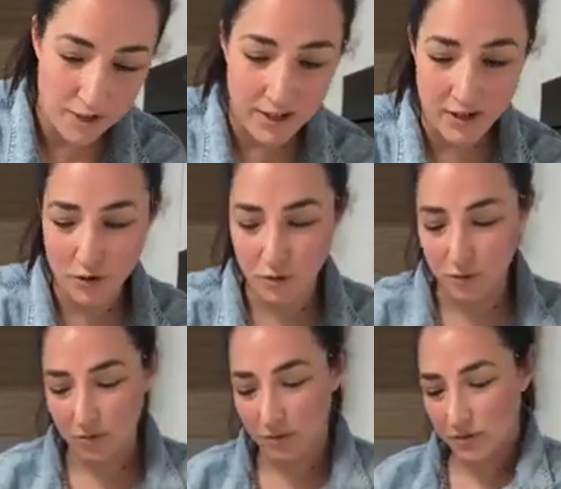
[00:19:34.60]
a really
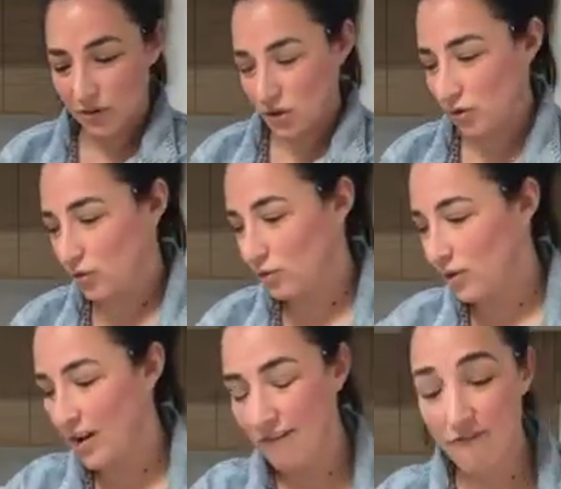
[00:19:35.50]
cool
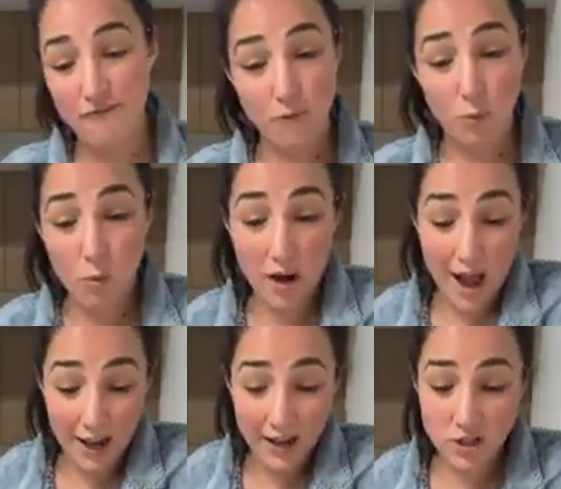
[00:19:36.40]
tool. What
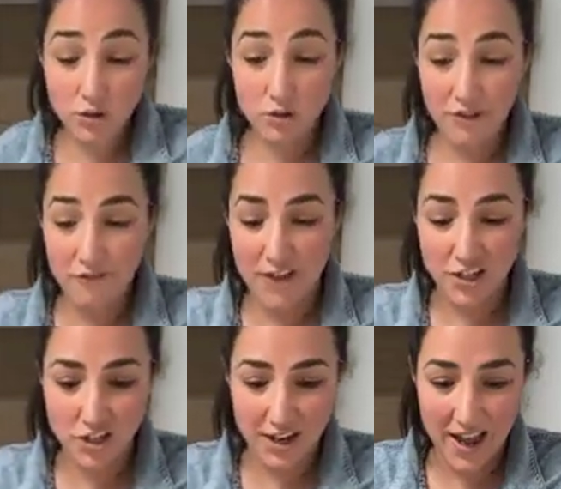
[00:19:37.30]
I like to call a
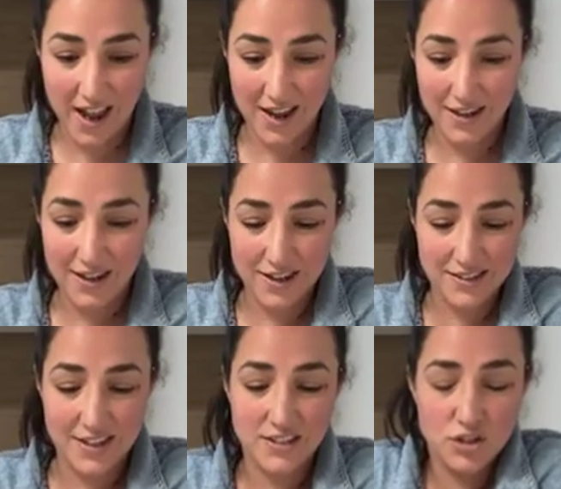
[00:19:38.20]
fashion cake
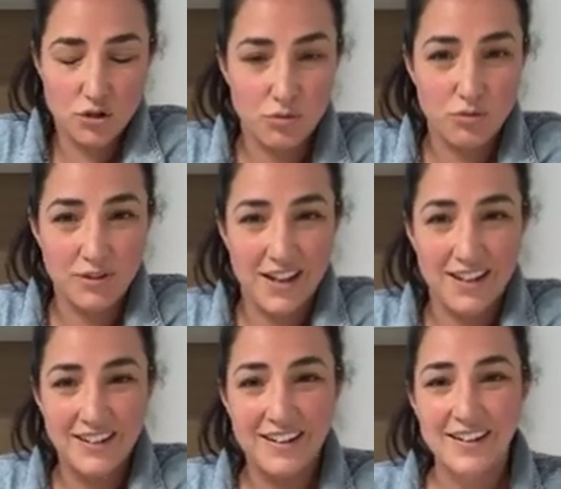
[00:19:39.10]
is these
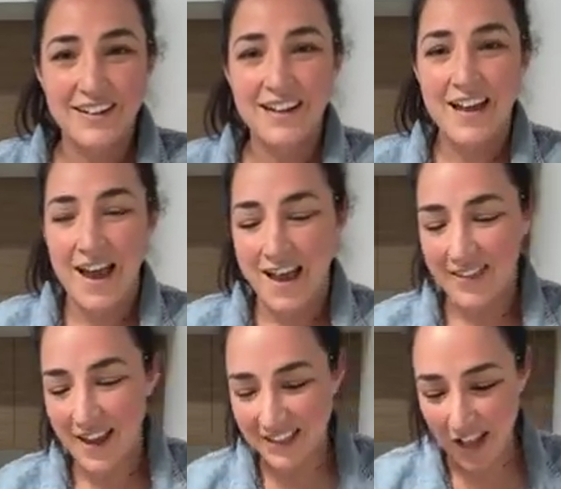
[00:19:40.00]
taller,
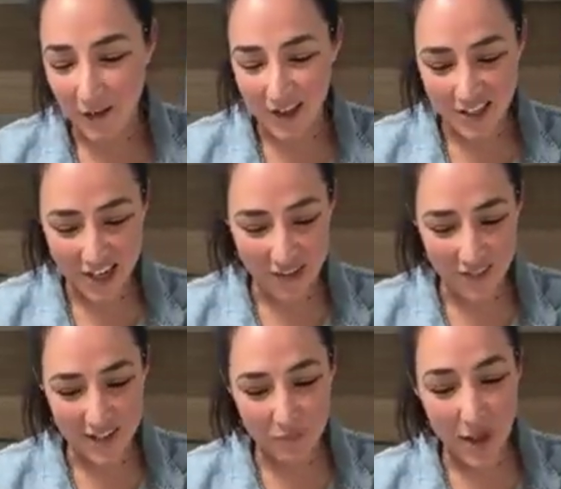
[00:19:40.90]
and that's how I
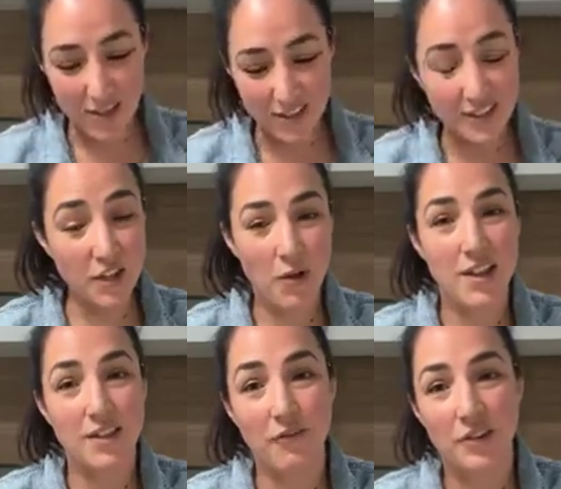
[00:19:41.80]
achieve it. This is
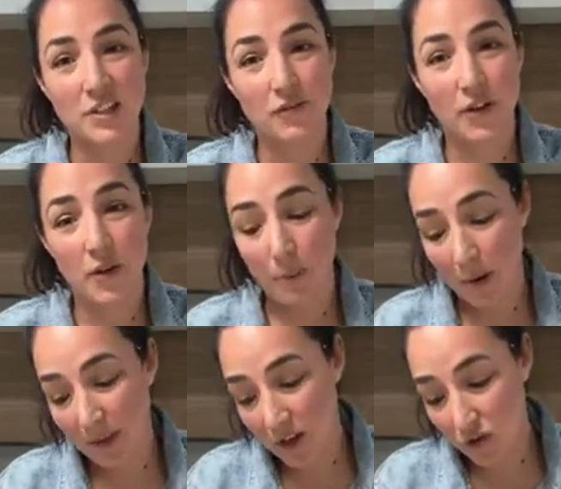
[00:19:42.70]
going in the fridge for
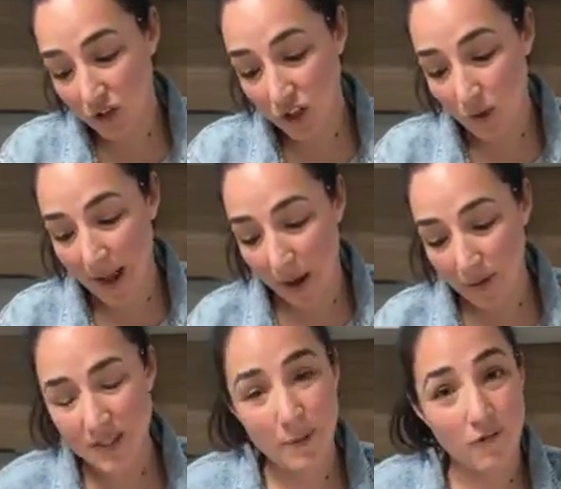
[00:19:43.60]
probably a good 2
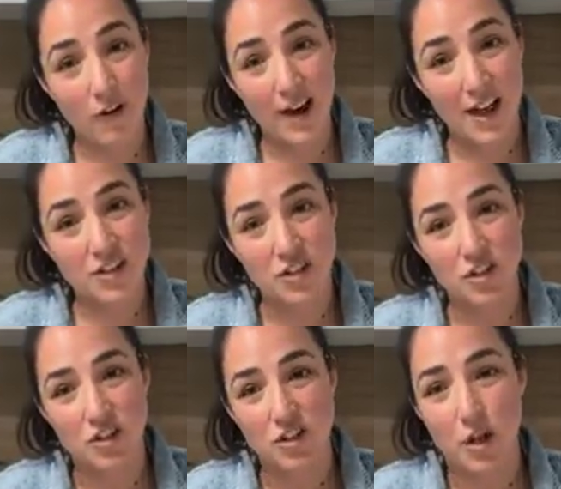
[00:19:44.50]
hours before I actually
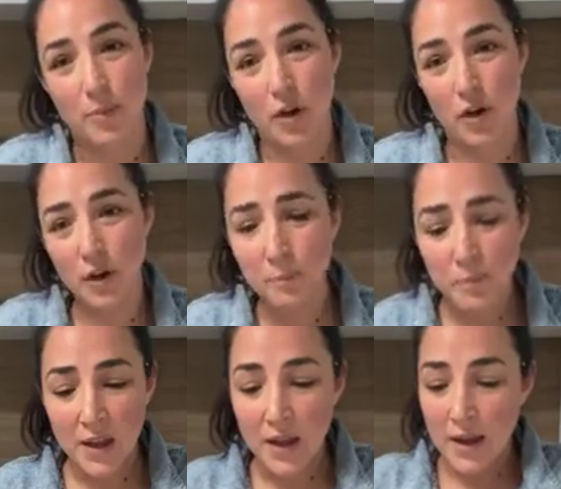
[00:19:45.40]
do the top coat.